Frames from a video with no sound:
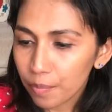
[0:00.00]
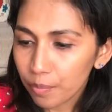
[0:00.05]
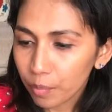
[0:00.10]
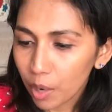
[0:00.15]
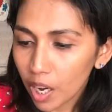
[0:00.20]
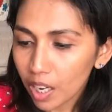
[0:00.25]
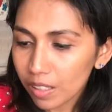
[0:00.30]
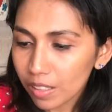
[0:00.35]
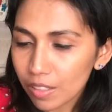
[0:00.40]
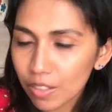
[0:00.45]

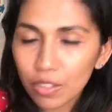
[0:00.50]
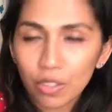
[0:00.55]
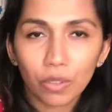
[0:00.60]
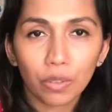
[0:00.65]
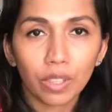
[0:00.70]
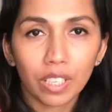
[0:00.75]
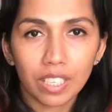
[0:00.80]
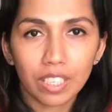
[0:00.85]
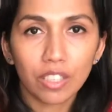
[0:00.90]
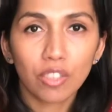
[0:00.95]
bottle.
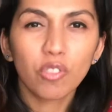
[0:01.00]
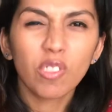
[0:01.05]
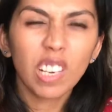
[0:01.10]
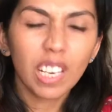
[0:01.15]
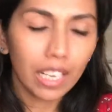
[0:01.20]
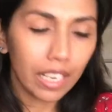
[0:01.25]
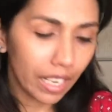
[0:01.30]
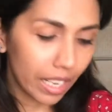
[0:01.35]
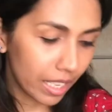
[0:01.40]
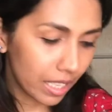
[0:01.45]
So this is
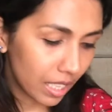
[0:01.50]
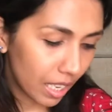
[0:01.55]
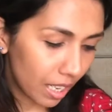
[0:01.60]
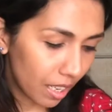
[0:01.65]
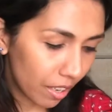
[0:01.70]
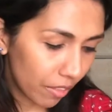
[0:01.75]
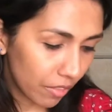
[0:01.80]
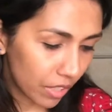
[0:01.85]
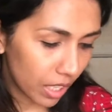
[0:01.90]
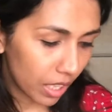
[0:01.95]
really nice. I
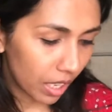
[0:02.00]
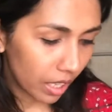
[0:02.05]
loved it.